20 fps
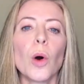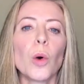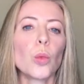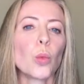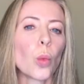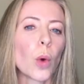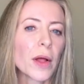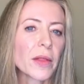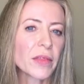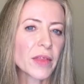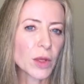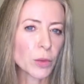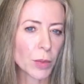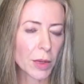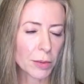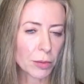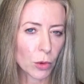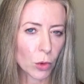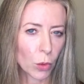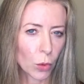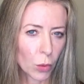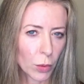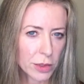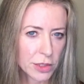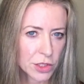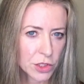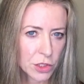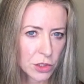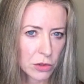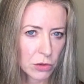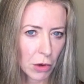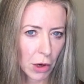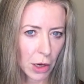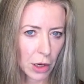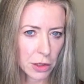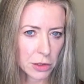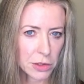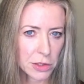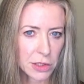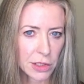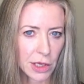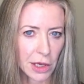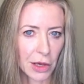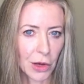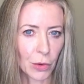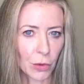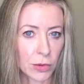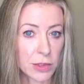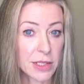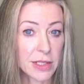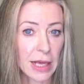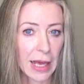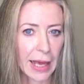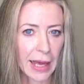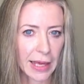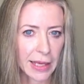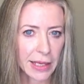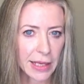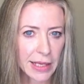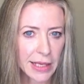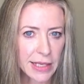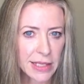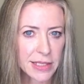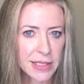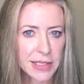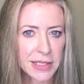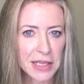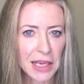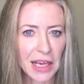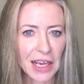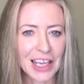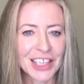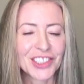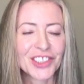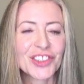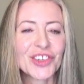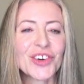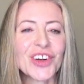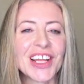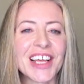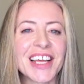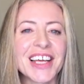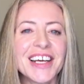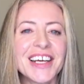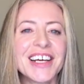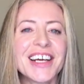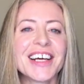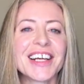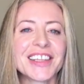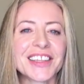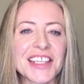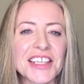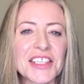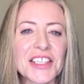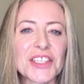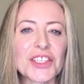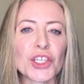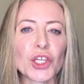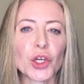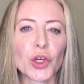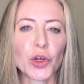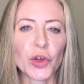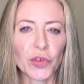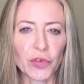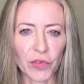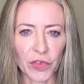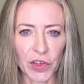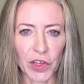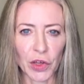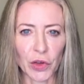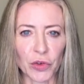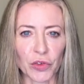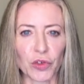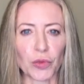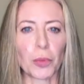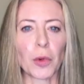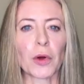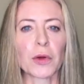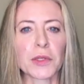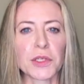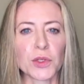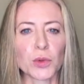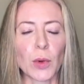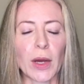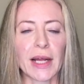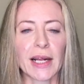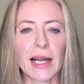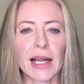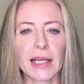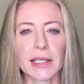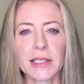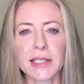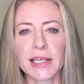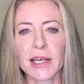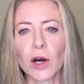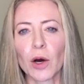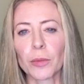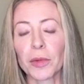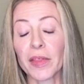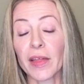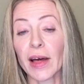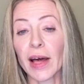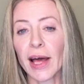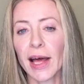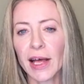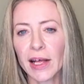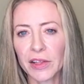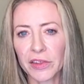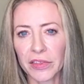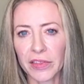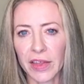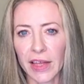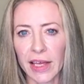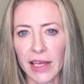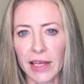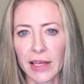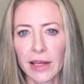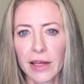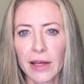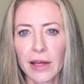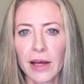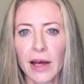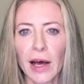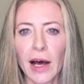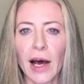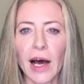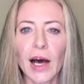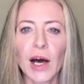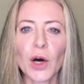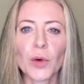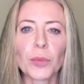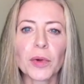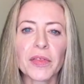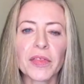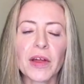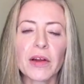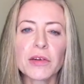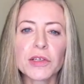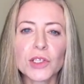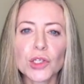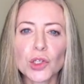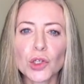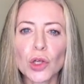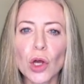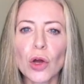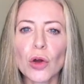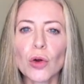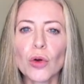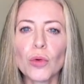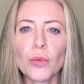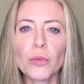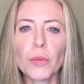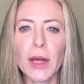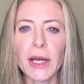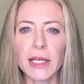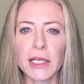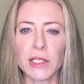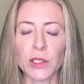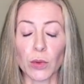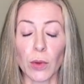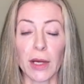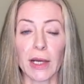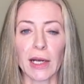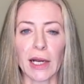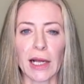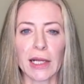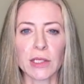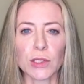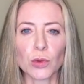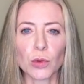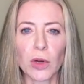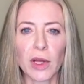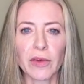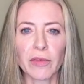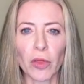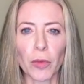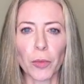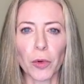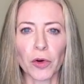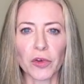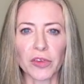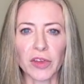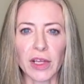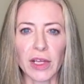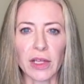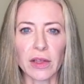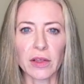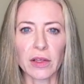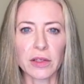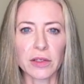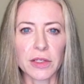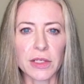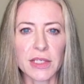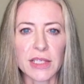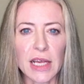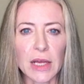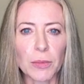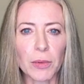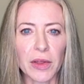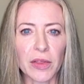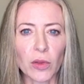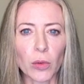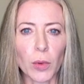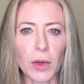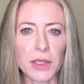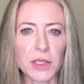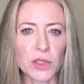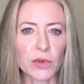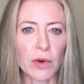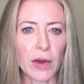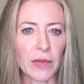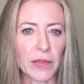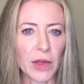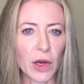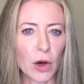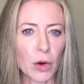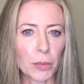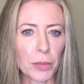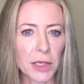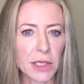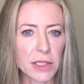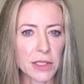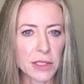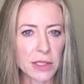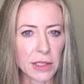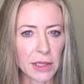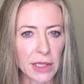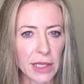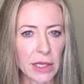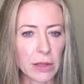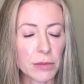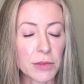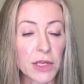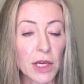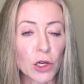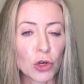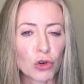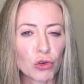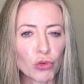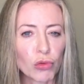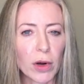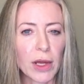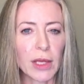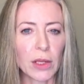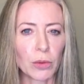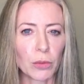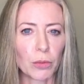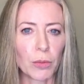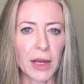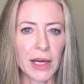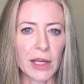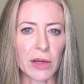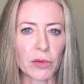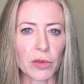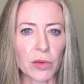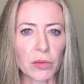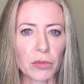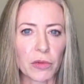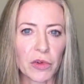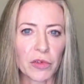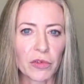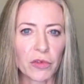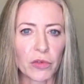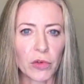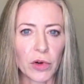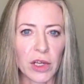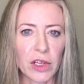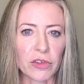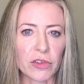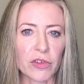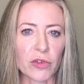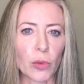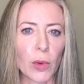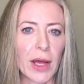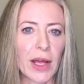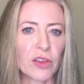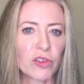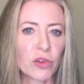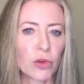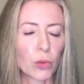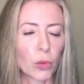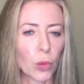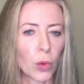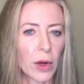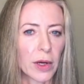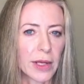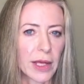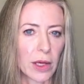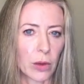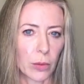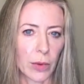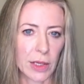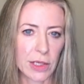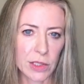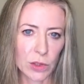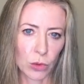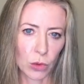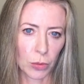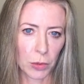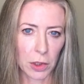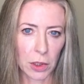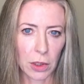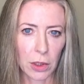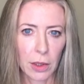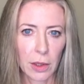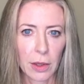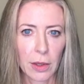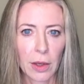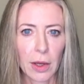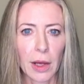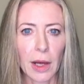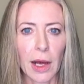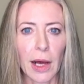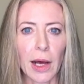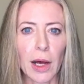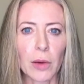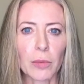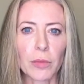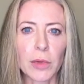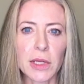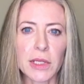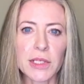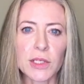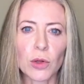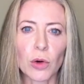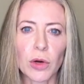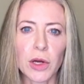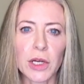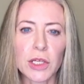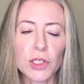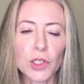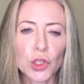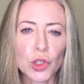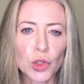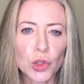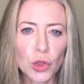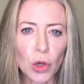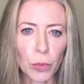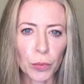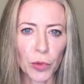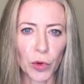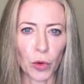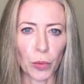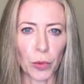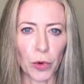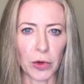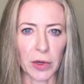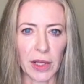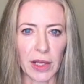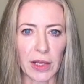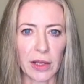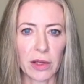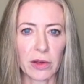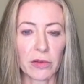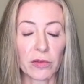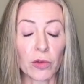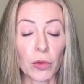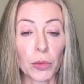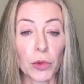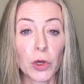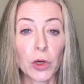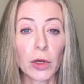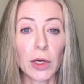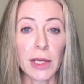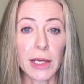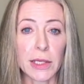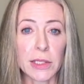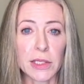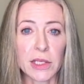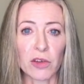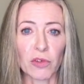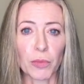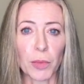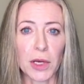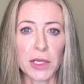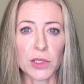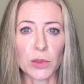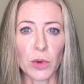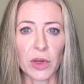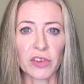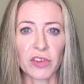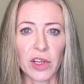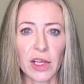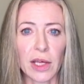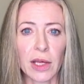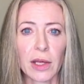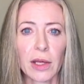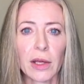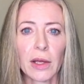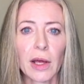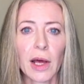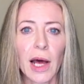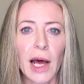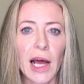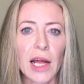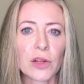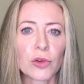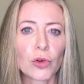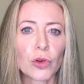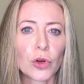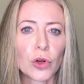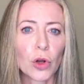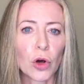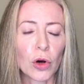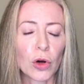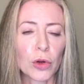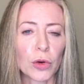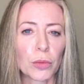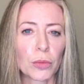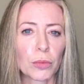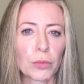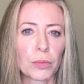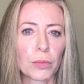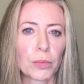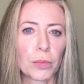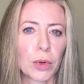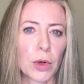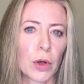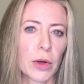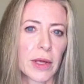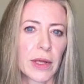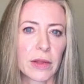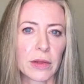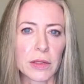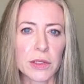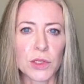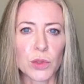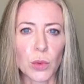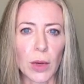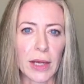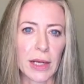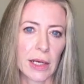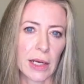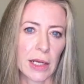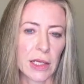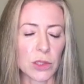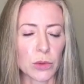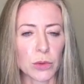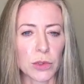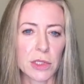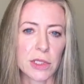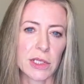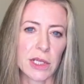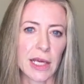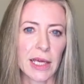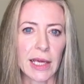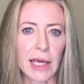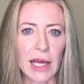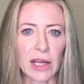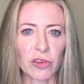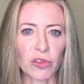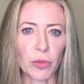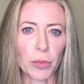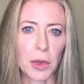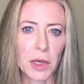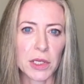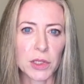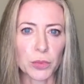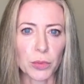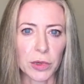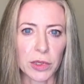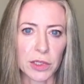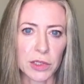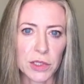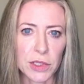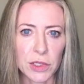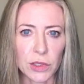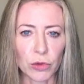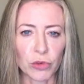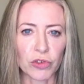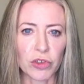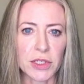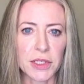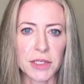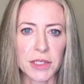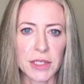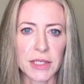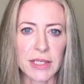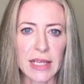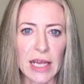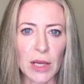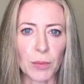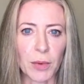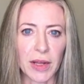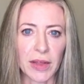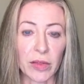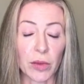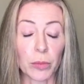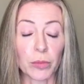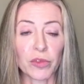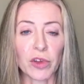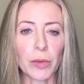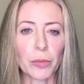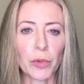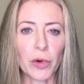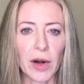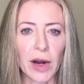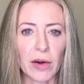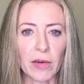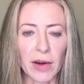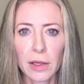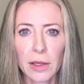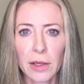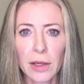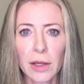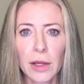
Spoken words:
And one thing people always do ask or say is, surely this isn't good for you to block the sweat glands, it can't be that healthy. But there are so many sweat glands all over the body that disabling the ones around the armpit still leaves a great many of them free to sweat, working away as normal. It's not going to stop your body from cooling itself by sweating, and you're not blocking the sweat glands with sticky antiperspirants, you're just disabling them temporarily.